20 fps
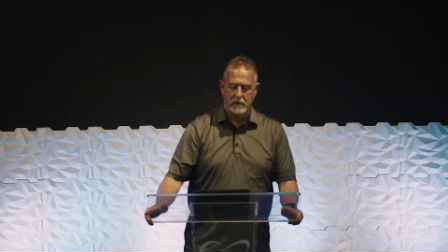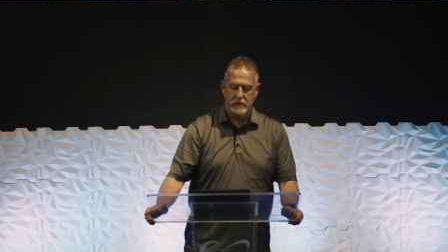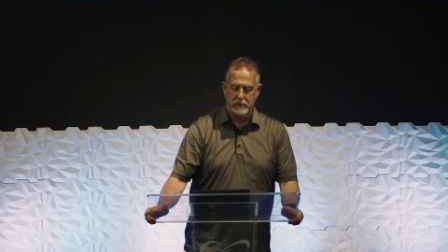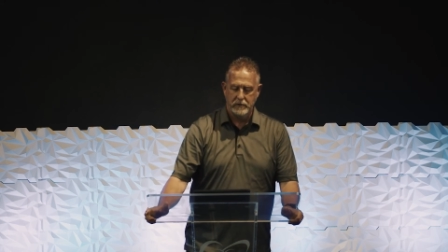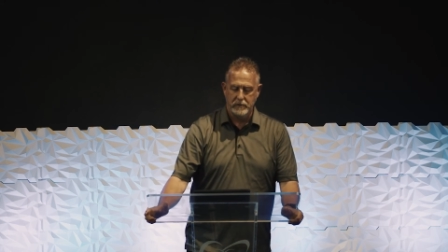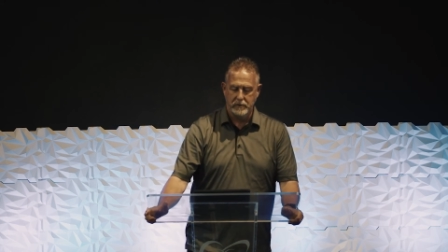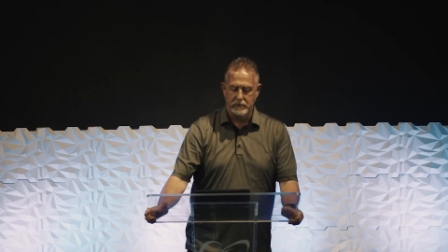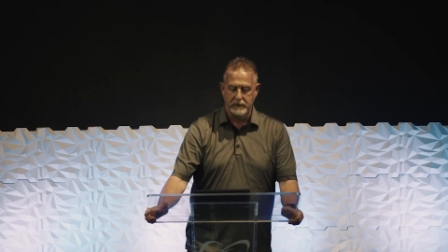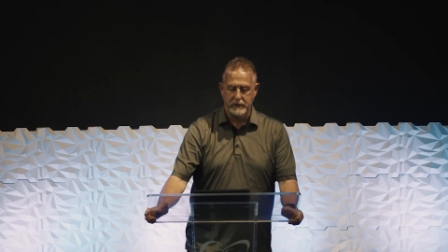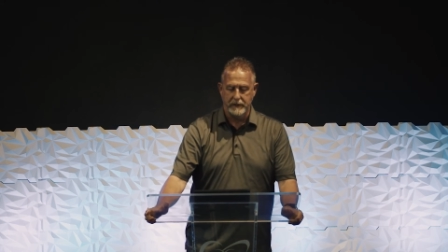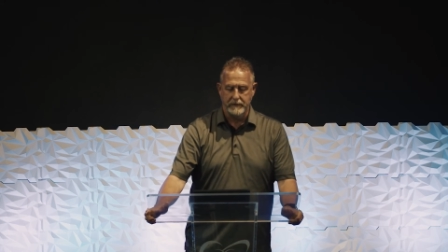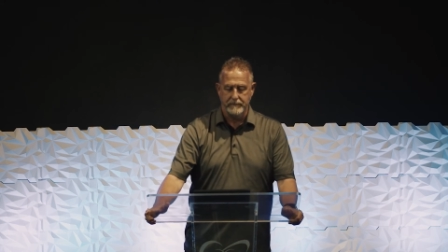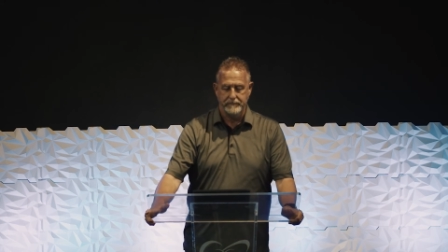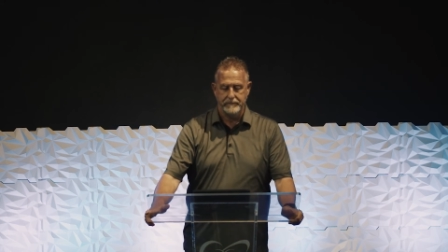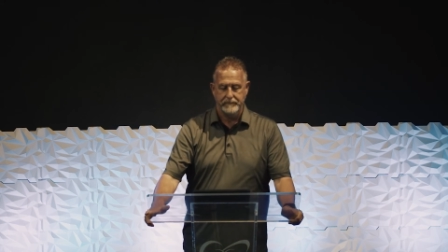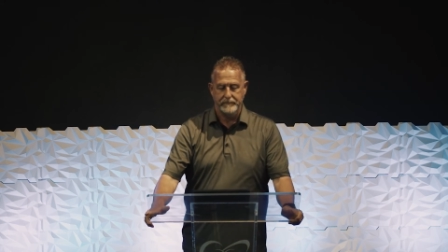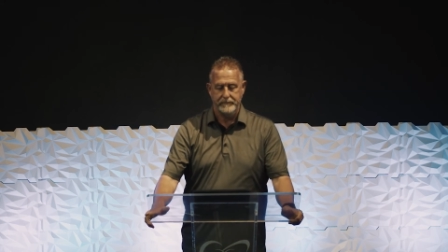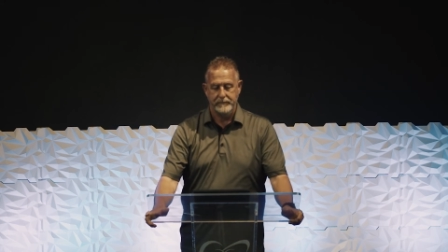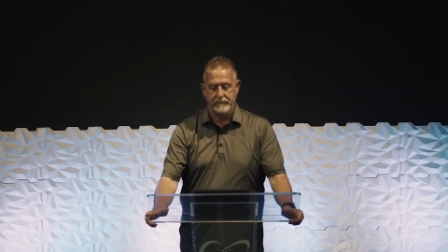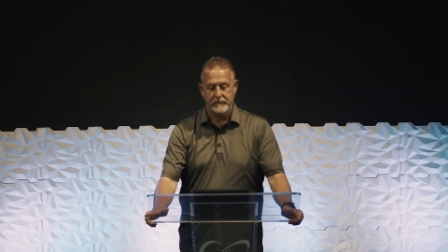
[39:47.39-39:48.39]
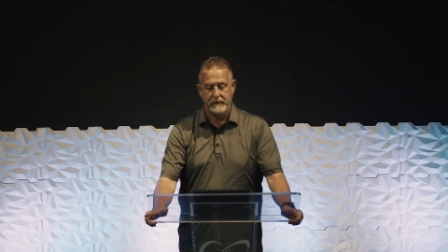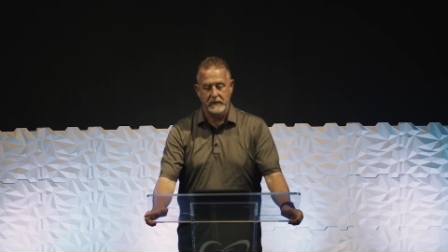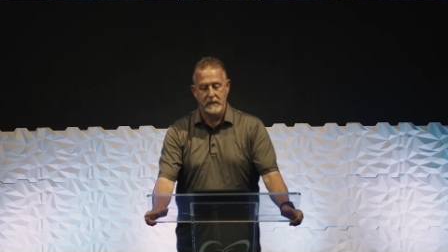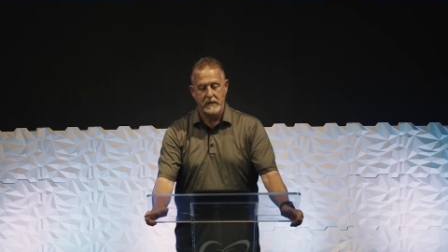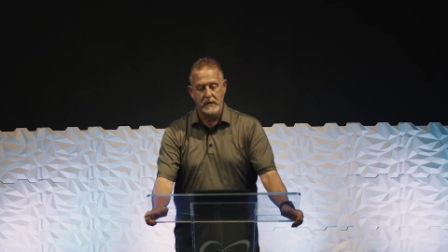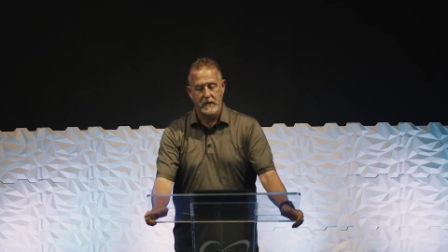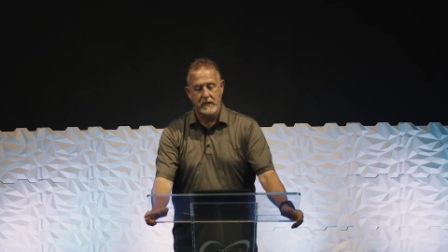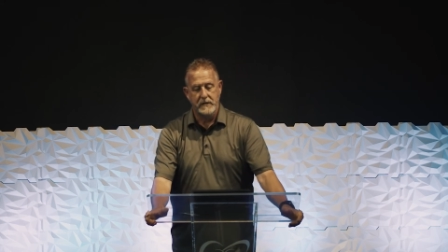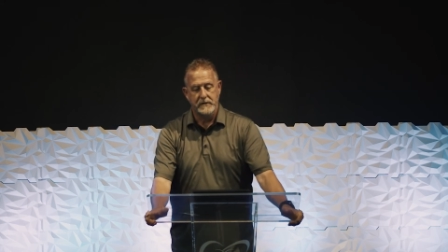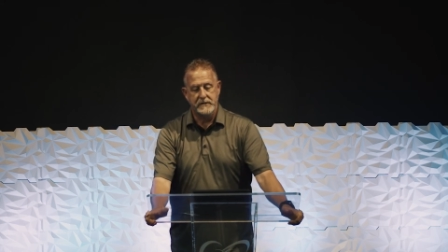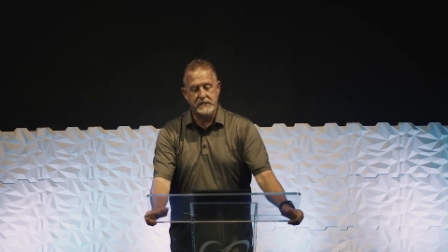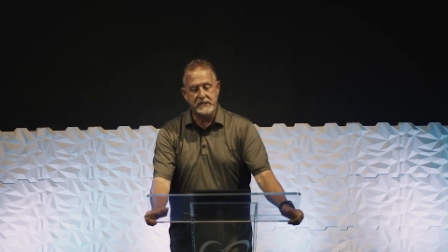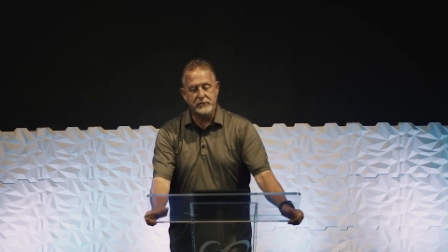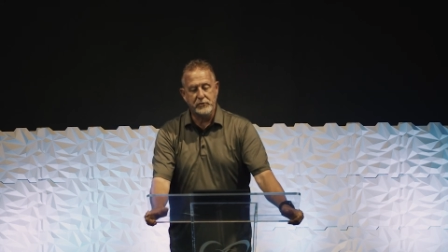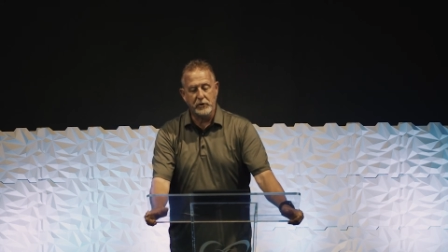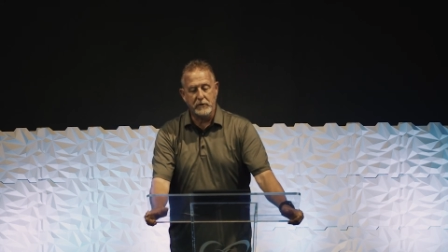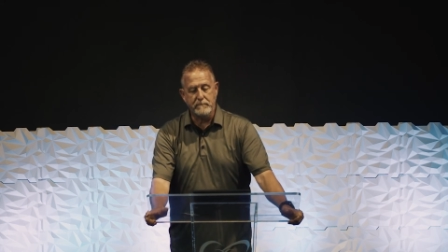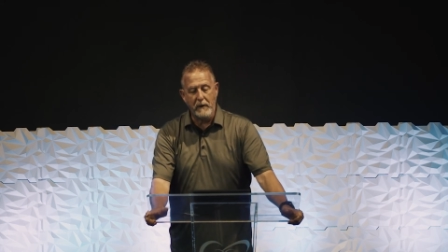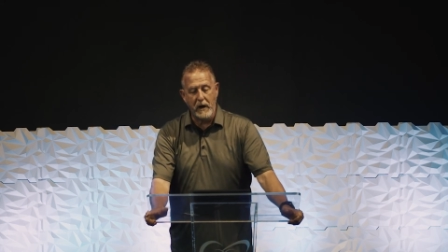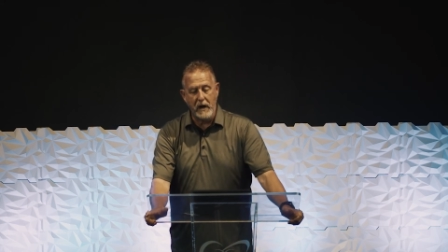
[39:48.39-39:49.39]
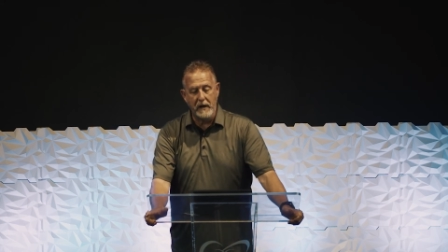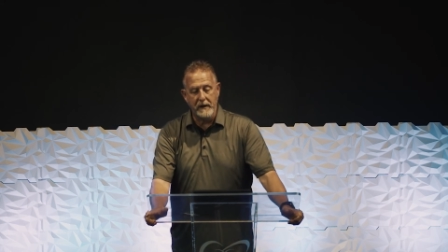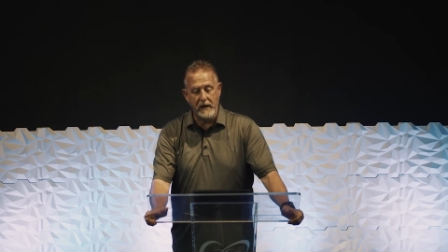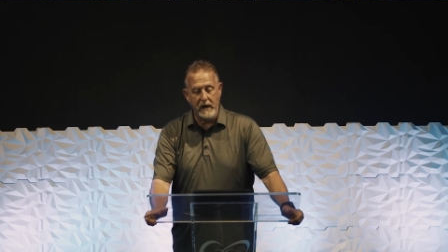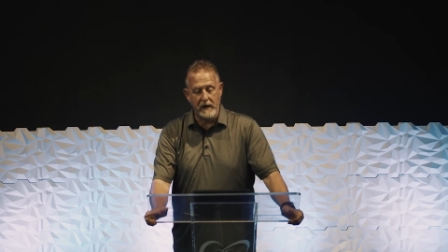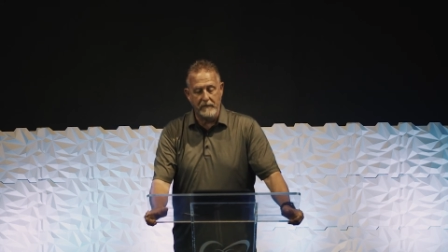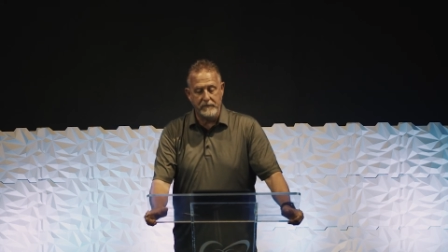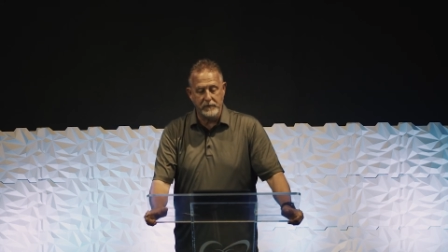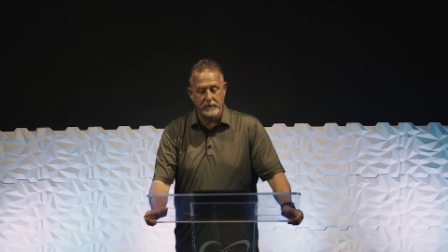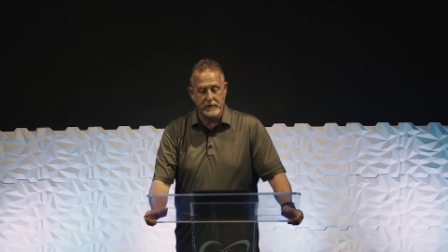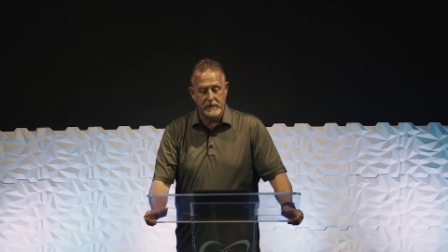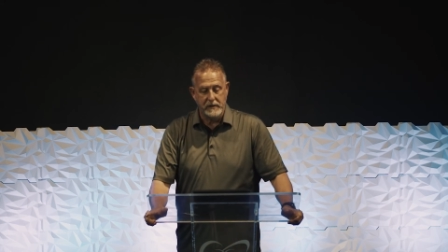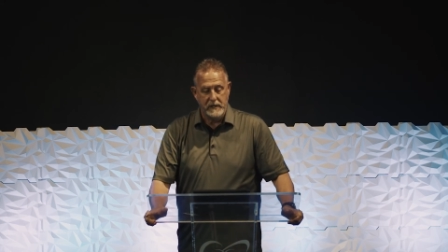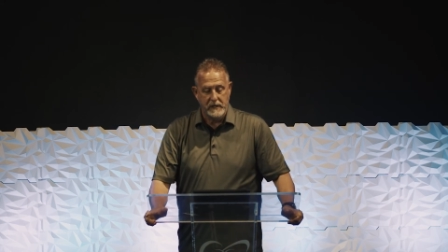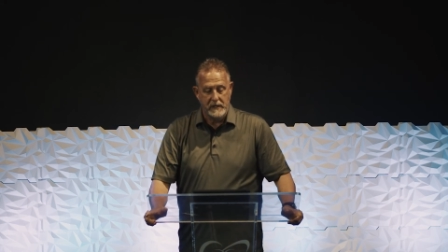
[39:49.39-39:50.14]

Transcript: learning. Dietrich Bonhoeffer